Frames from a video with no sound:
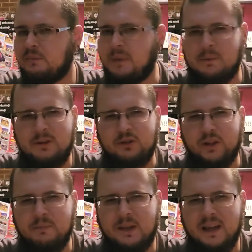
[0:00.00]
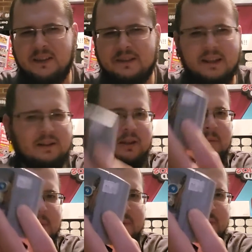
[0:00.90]
Maybe Dreamcast? I don't
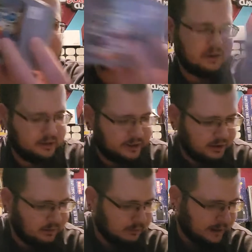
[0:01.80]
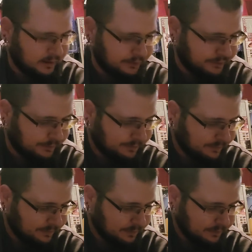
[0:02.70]
know. But yeah, Donald Duck Going Quackers.
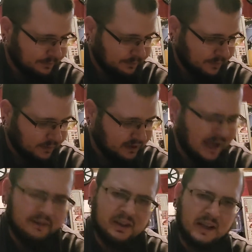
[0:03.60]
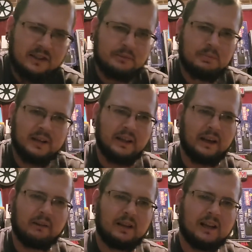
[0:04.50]
Which I haven't actually played that,
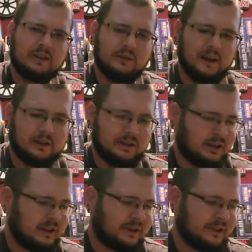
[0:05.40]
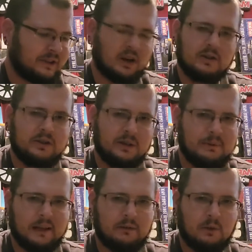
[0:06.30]
and I would like to, actually, because it's a cartoony
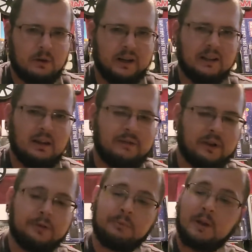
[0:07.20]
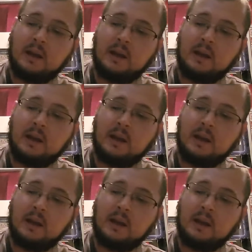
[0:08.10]
platformer, and I love those.